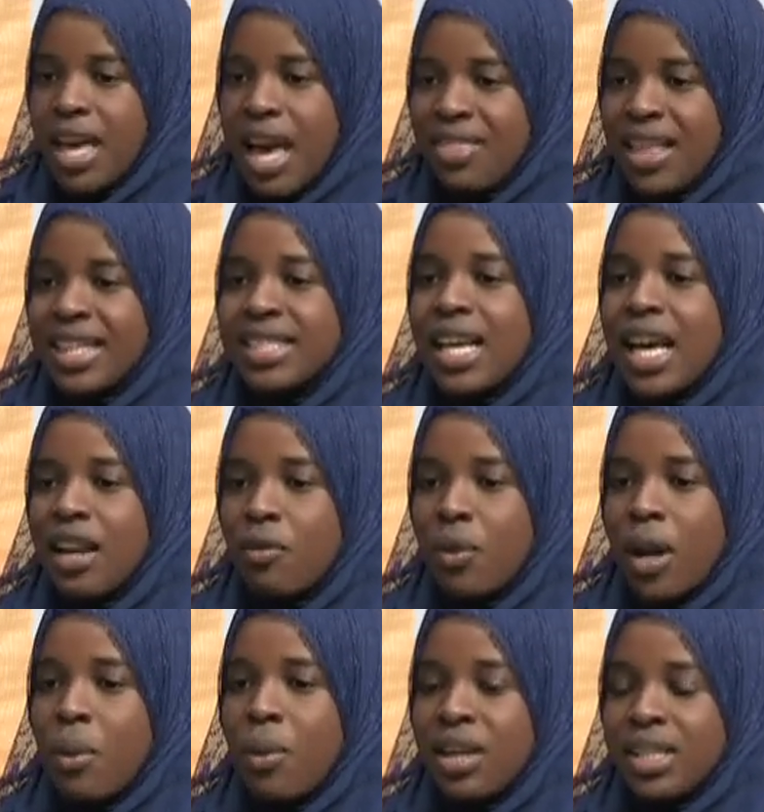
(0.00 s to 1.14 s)
And that's kind of what
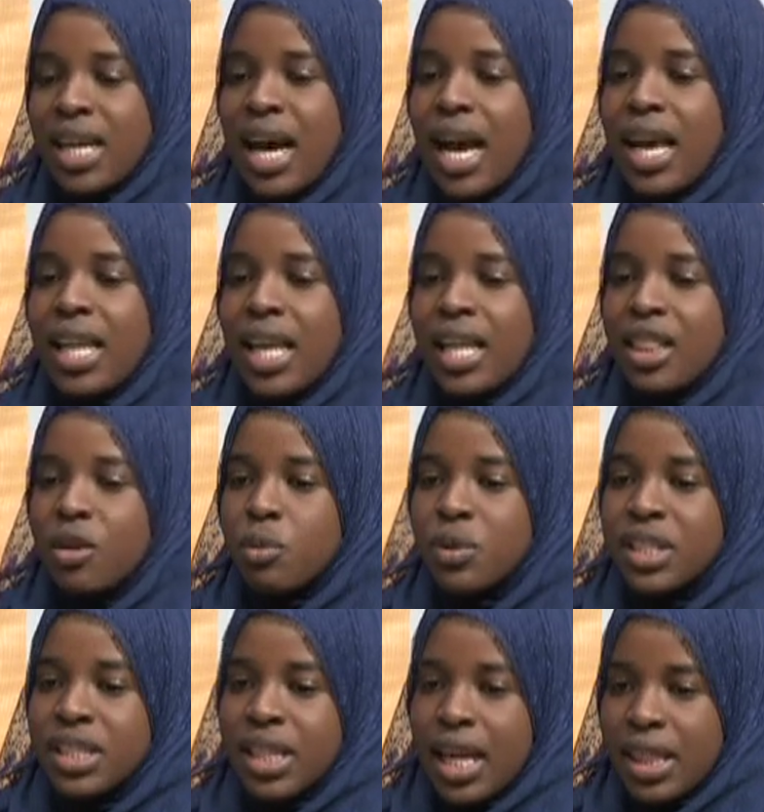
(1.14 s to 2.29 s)
I wanted to highlight. And the
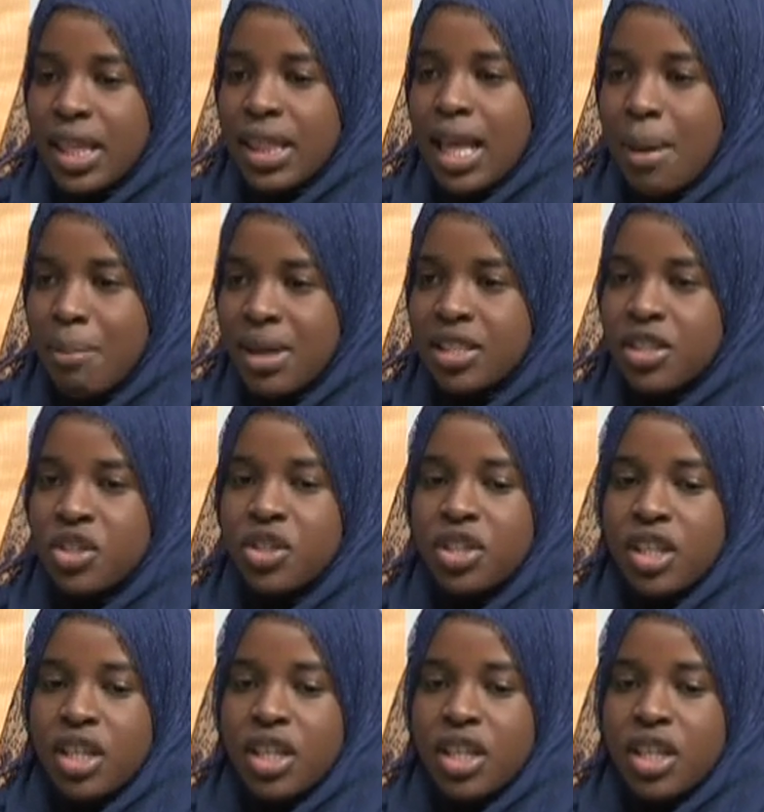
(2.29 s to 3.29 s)
reason I think that message